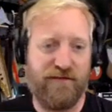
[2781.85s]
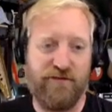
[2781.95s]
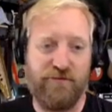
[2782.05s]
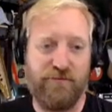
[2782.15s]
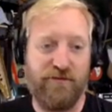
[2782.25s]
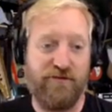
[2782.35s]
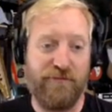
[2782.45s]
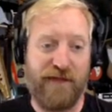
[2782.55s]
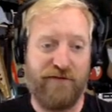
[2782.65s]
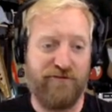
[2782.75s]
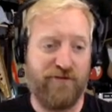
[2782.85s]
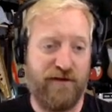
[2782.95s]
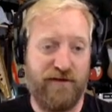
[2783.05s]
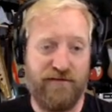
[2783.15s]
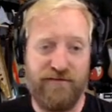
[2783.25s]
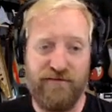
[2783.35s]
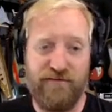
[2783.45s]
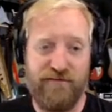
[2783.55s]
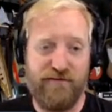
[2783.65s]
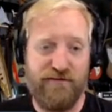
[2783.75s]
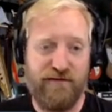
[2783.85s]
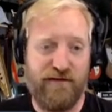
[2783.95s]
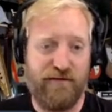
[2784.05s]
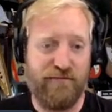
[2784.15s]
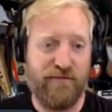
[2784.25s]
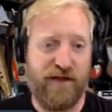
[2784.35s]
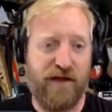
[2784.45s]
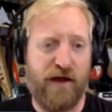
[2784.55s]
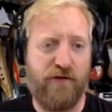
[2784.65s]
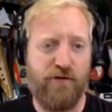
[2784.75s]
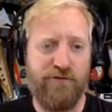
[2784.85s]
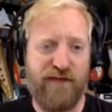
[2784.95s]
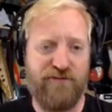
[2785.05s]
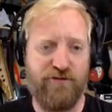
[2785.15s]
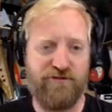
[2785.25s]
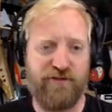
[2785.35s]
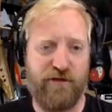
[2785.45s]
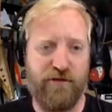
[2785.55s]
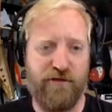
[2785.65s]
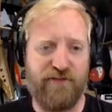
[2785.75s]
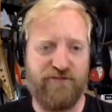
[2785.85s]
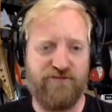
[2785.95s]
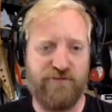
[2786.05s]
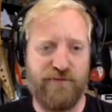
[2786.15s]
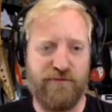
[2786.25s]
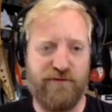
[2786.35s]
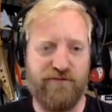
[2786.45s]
The Topanga's great. But I don't know if that's your style though. That's a drippy reverb.